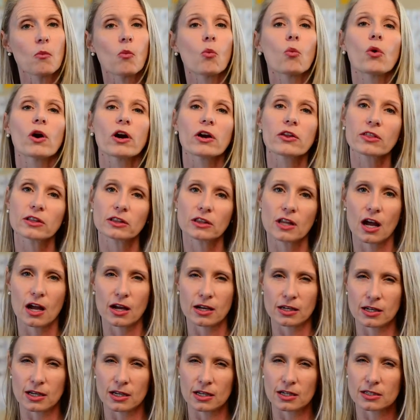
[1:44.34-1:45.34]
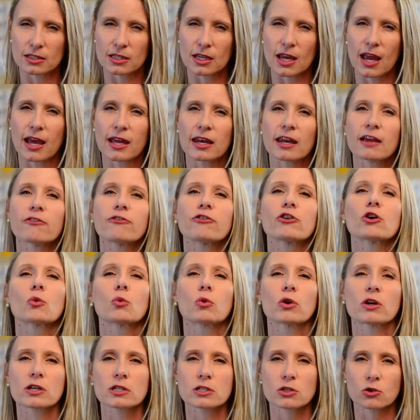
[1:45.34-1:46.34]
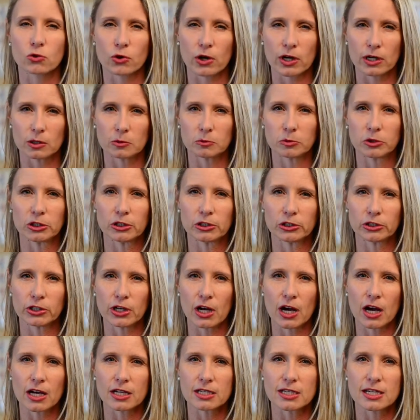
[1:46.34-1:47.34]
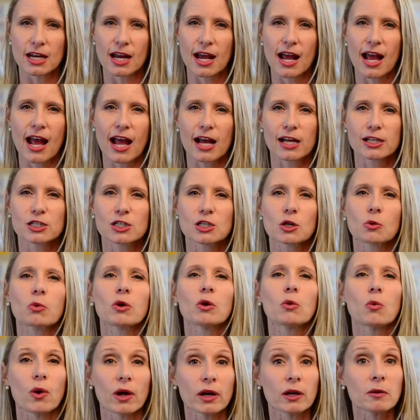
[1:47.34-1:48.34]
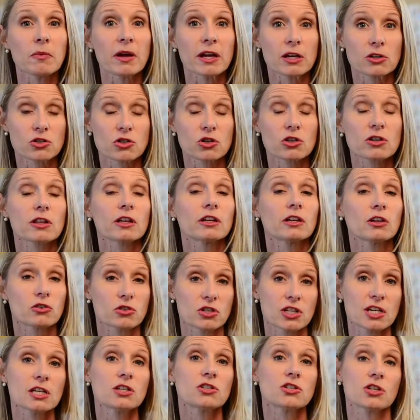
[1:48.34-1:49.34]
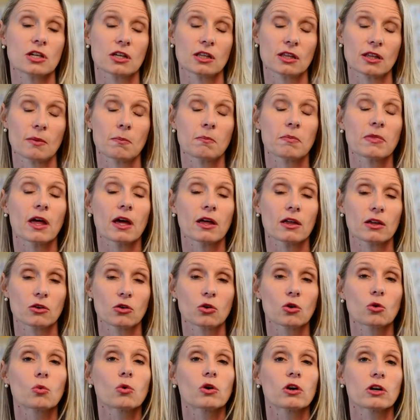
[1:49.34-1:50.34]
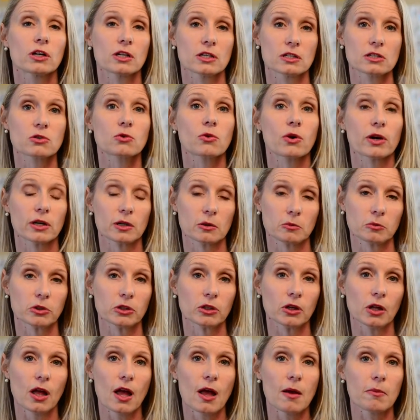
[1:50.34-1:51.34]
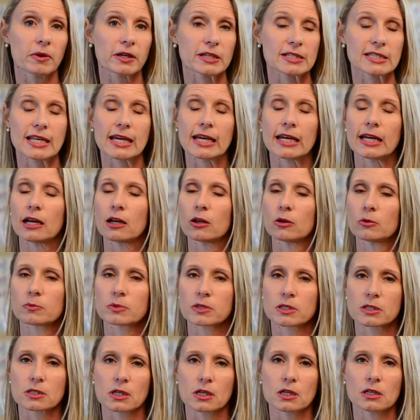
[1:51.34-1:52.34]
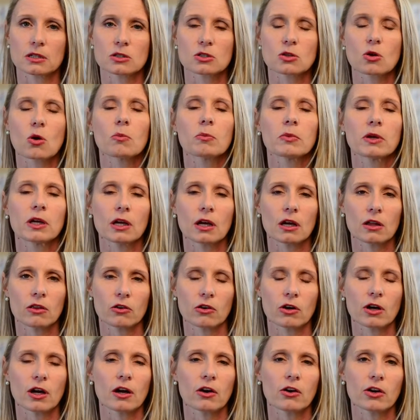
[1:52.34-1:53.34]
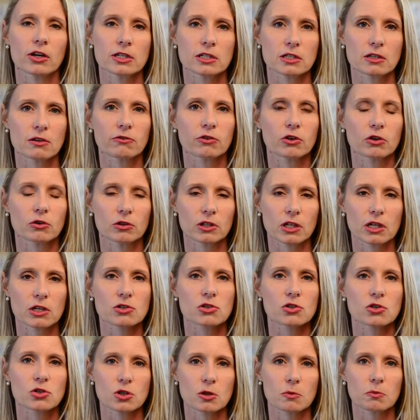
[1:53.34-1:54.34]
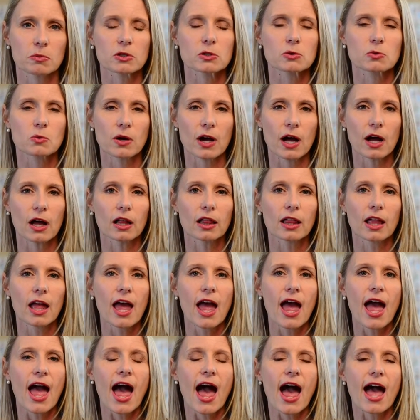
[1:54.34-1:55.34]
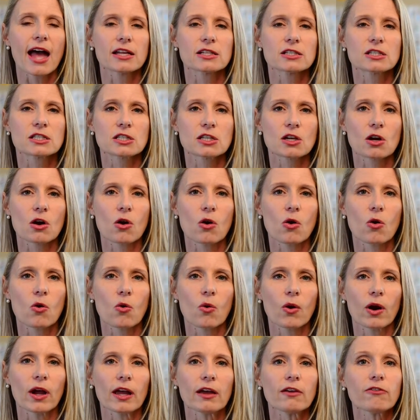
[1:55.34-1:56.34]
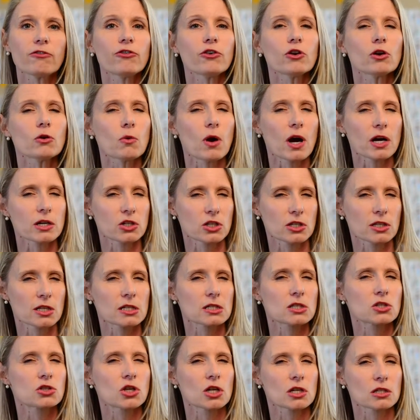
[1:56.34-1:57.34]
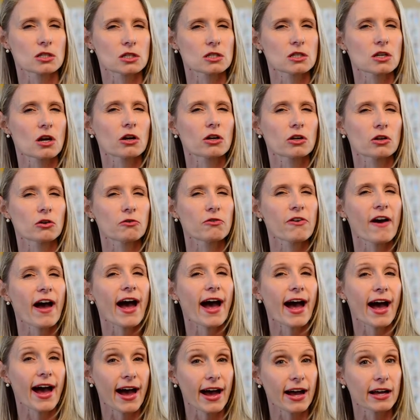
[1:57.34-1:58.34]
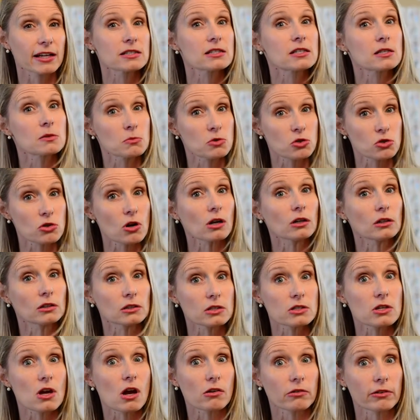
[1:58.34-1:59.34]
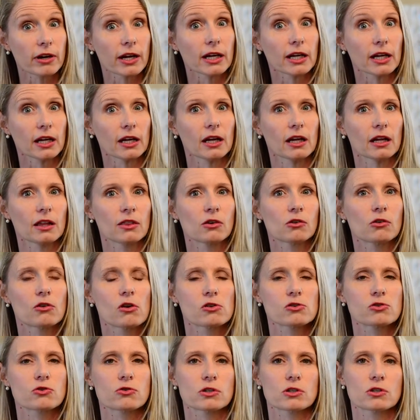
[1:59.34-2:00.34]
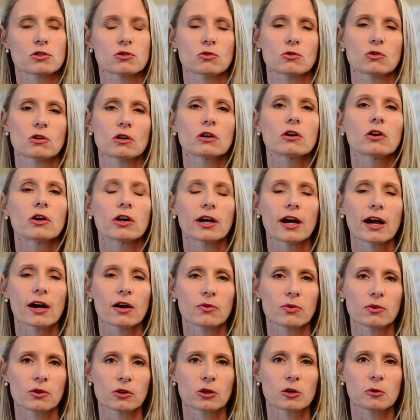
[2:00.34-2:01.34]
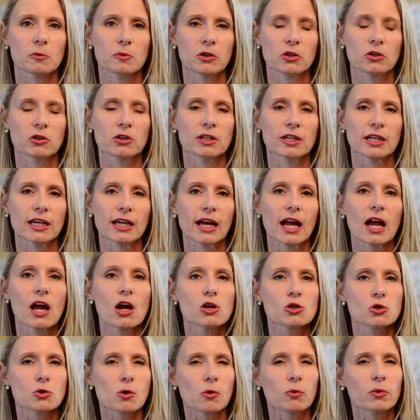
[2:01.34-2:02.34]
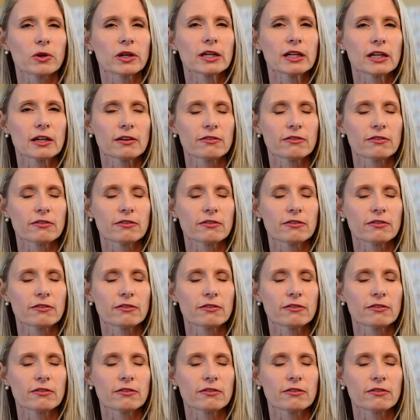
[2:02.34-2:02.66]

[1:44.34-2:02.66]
where the line is and if your word is credible or not. And so we want to make sure that you're teaching them that your word is credible, because that helps in so many other areas of your relationship as well. And so if you're watching this, chances are you've had some struggles already in the grocery store or out in the community. So I want to